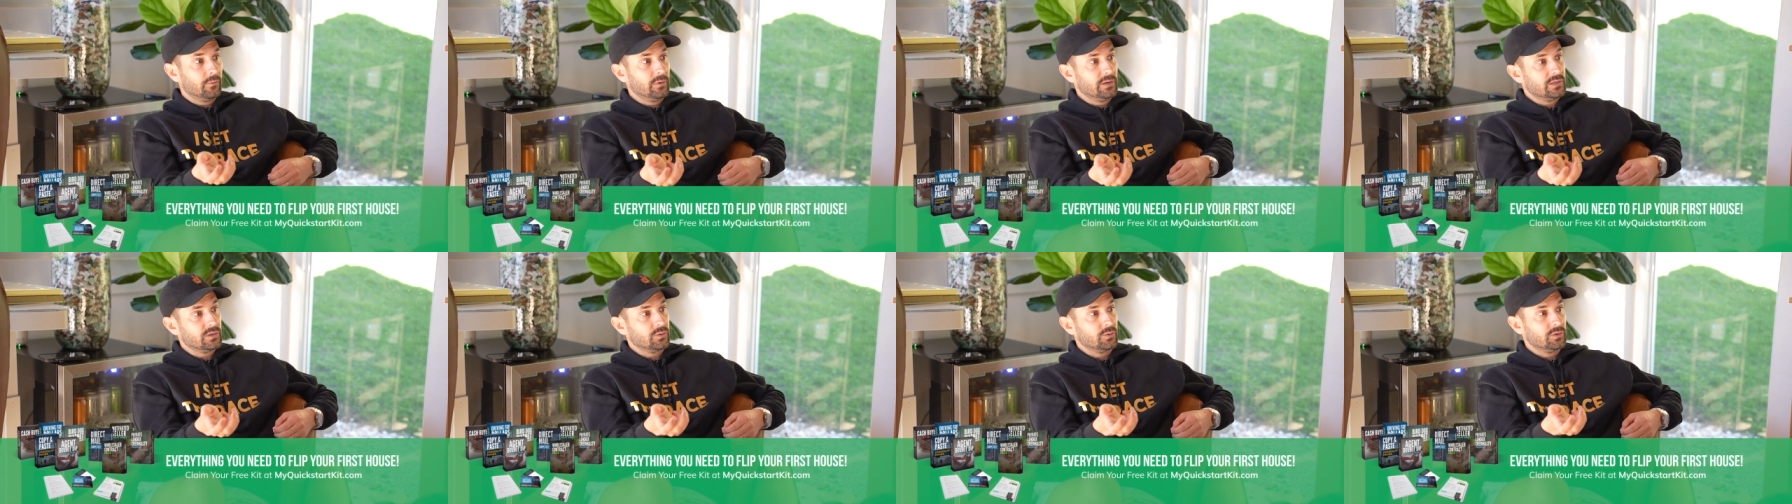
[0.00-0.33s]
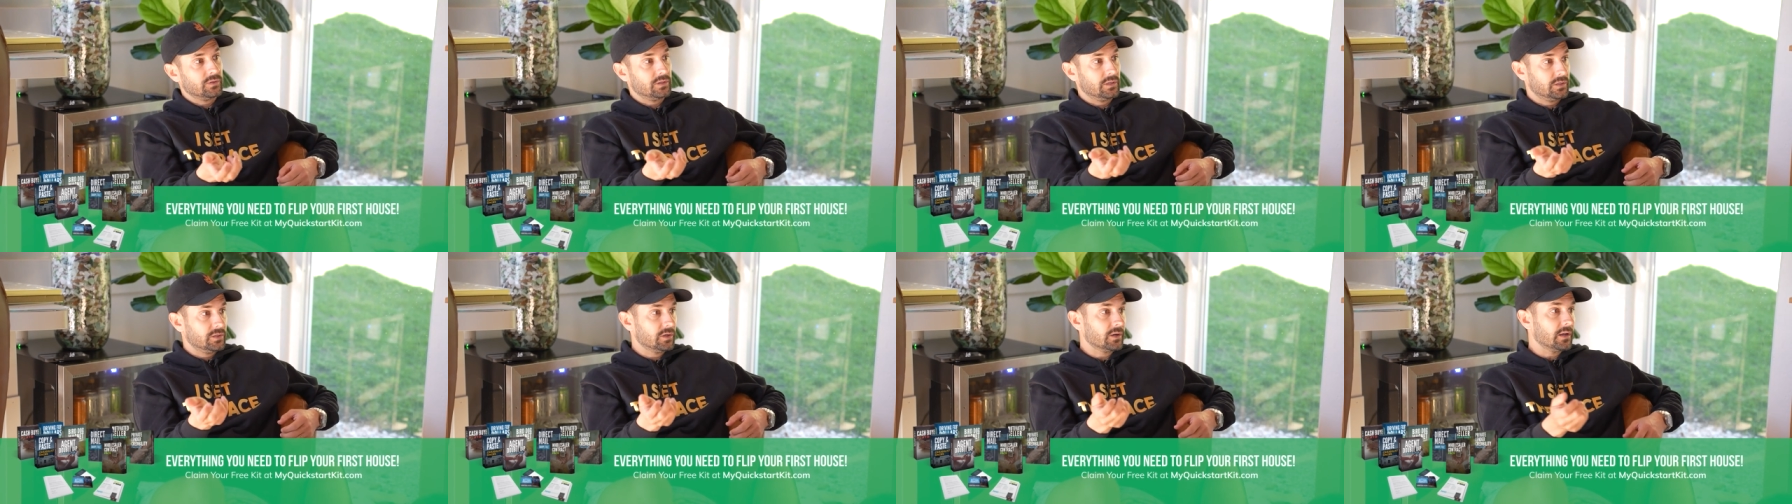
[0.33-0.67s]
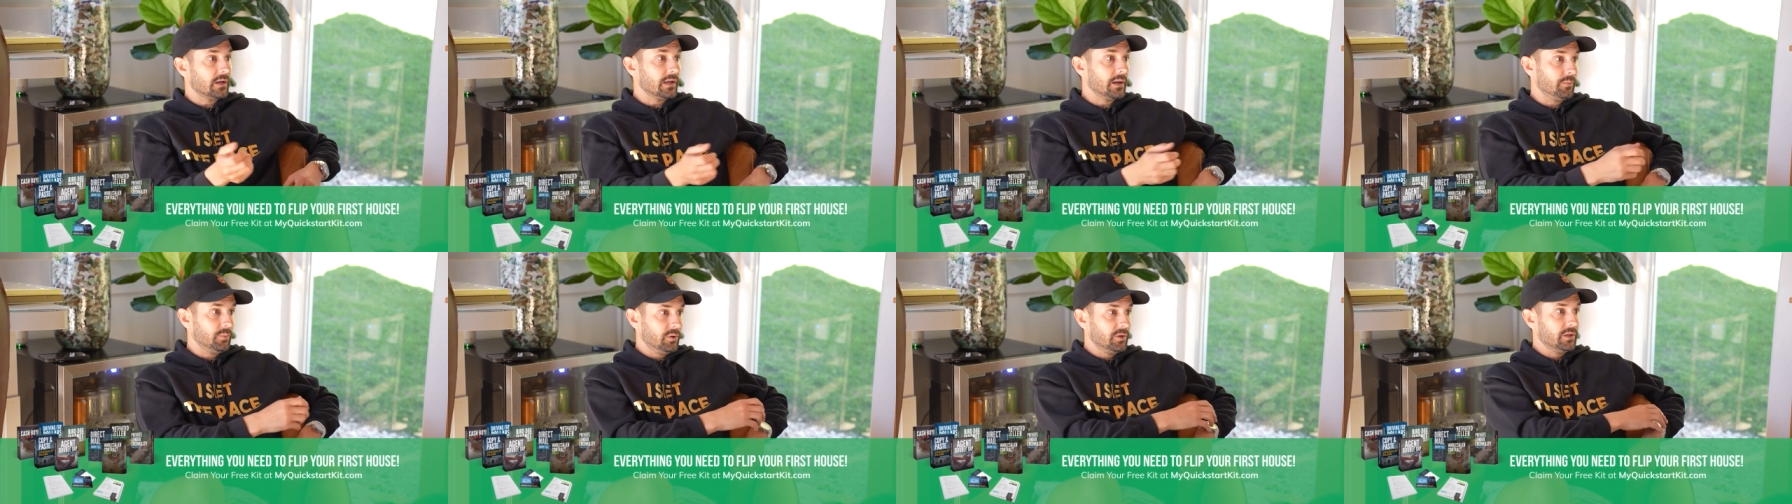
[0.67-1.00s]
resource it took a
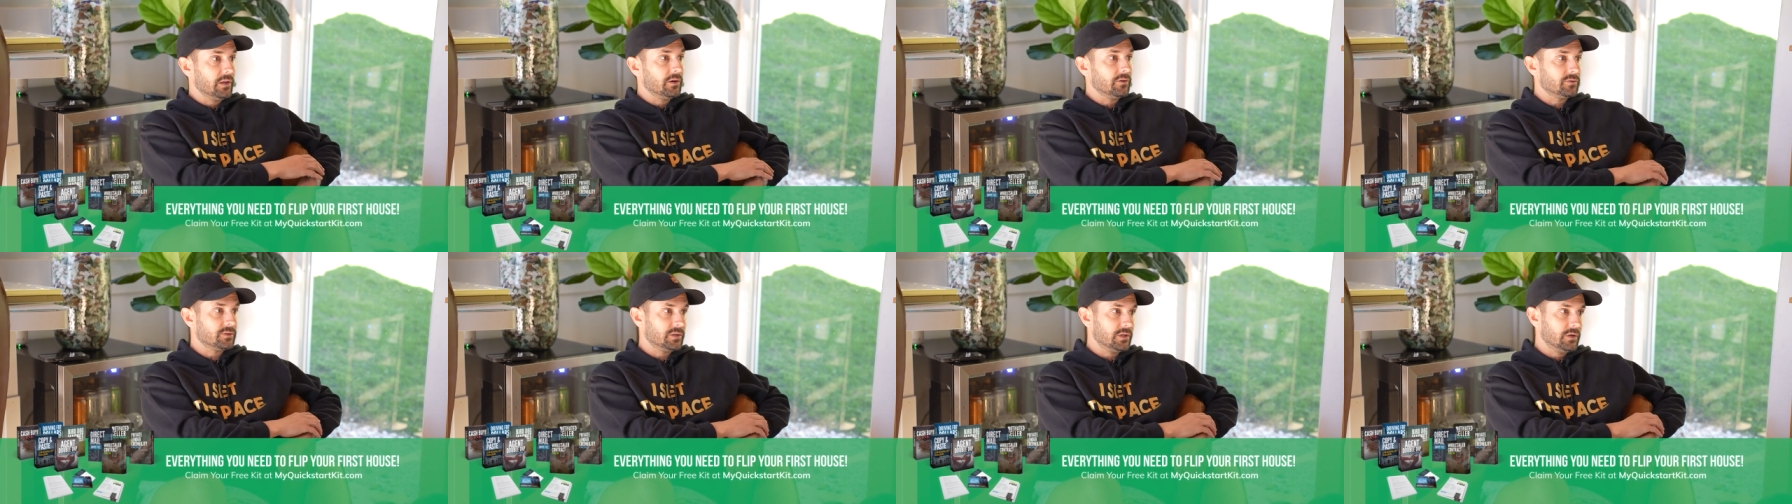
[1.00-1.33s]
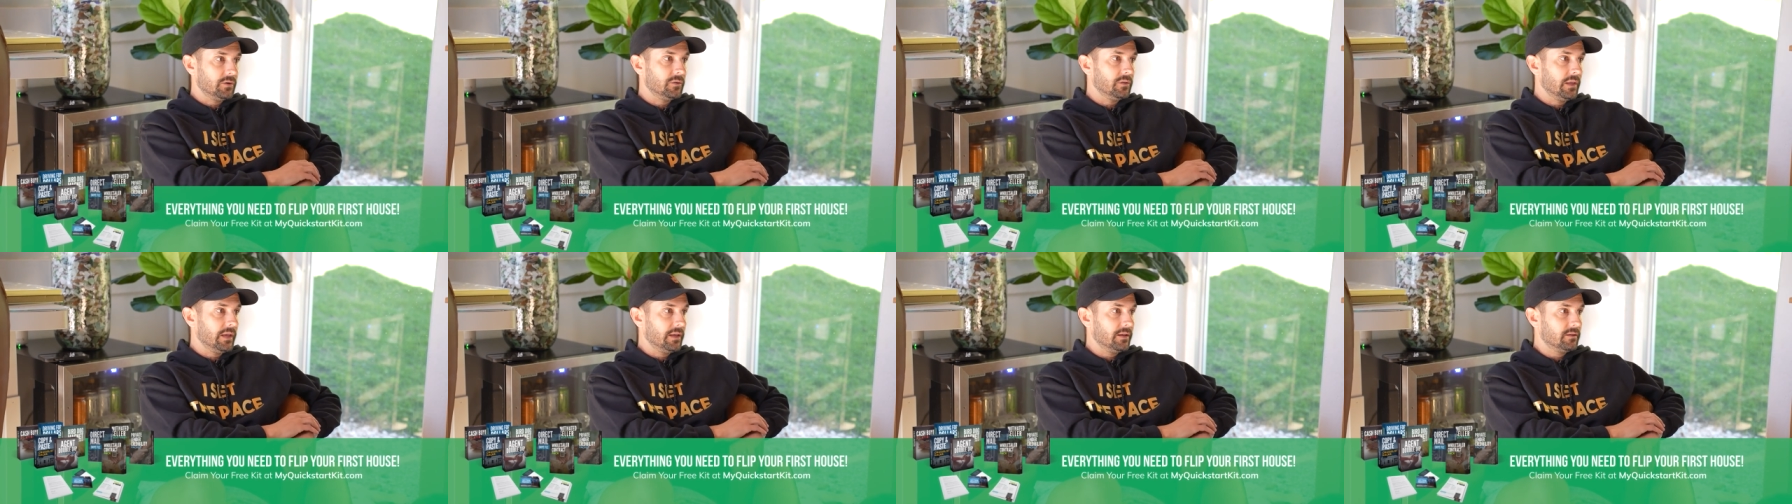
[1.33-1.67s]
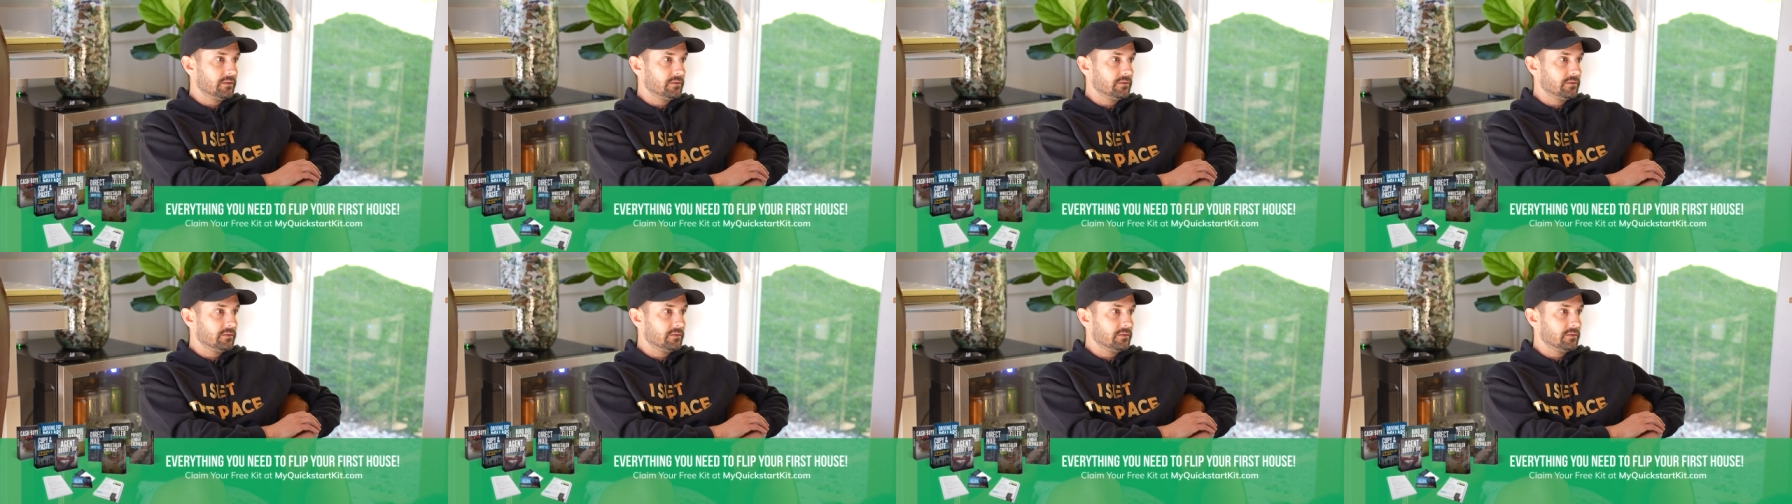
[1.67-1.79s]
couple of years to do that